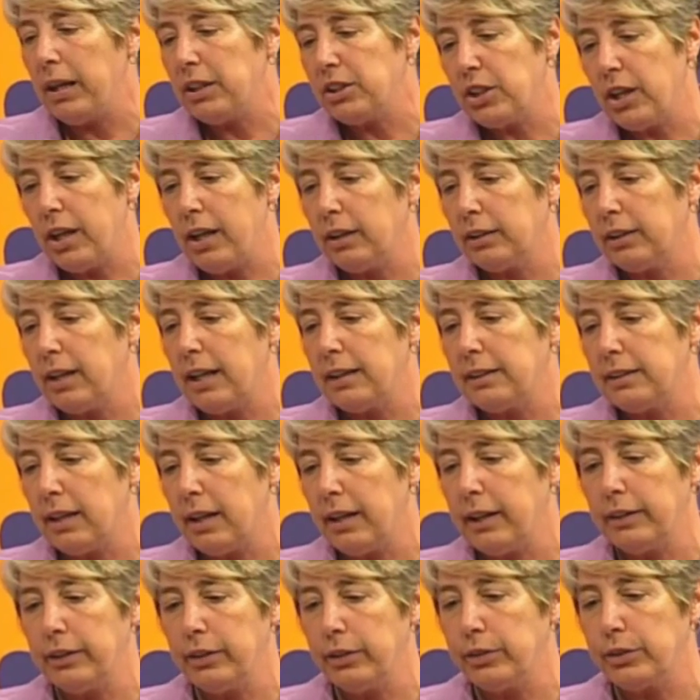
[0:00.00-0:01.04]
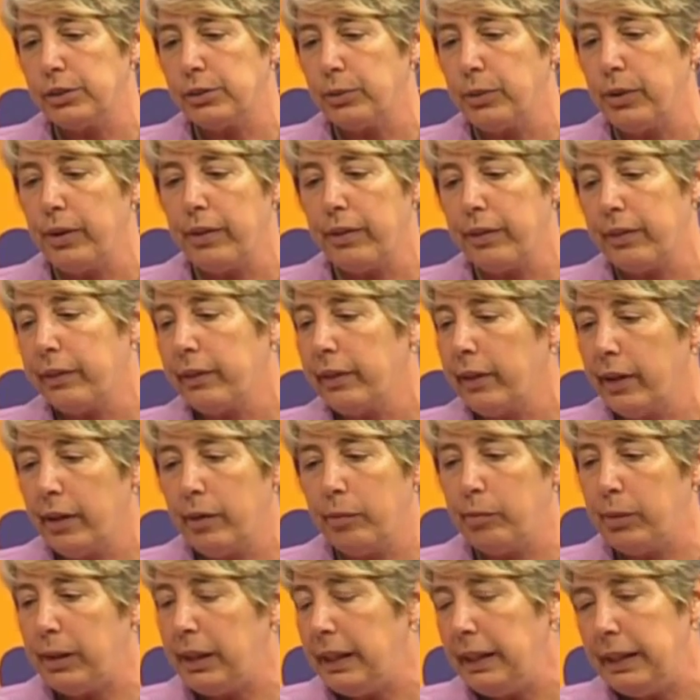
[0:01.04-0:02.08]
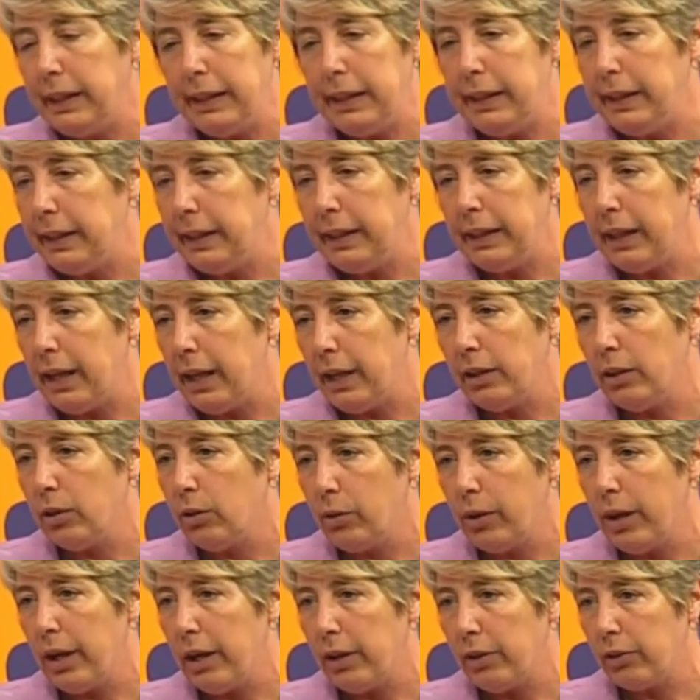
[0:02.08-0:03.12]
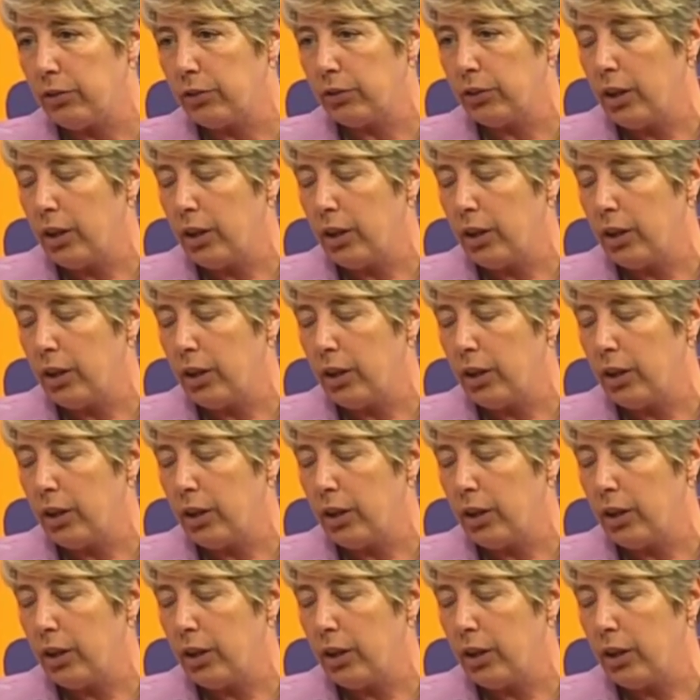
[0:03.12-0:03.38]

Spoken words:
child got diagnosed with Pdd NOS,